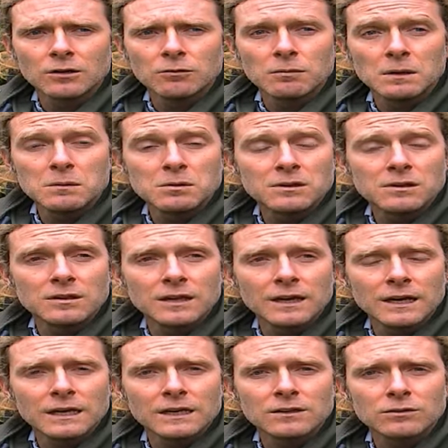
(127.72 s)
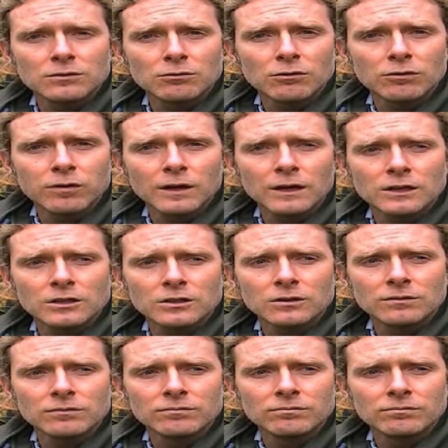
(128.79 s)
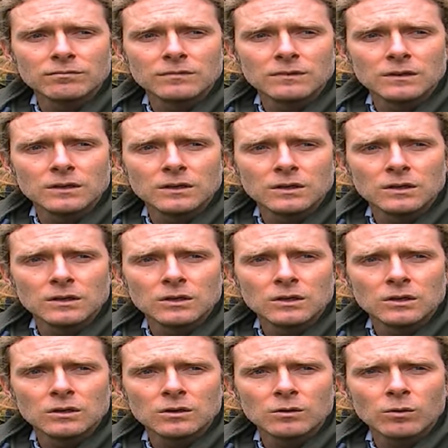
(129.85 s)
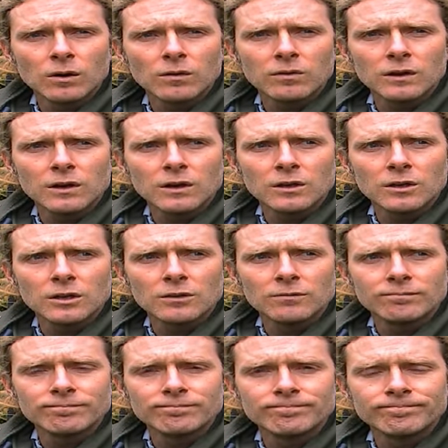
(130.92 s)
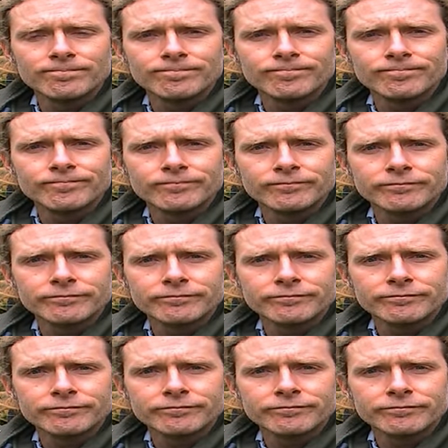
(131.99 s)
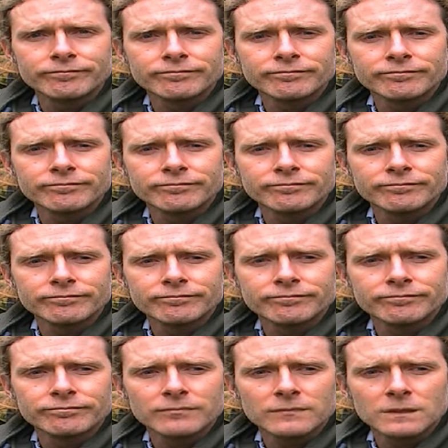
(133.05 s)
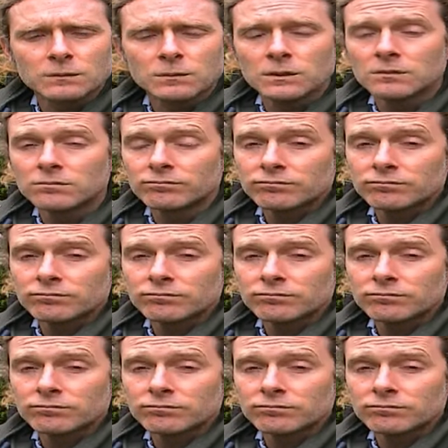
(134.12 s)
maybe today it's a reflection. And what have I learned? I mean,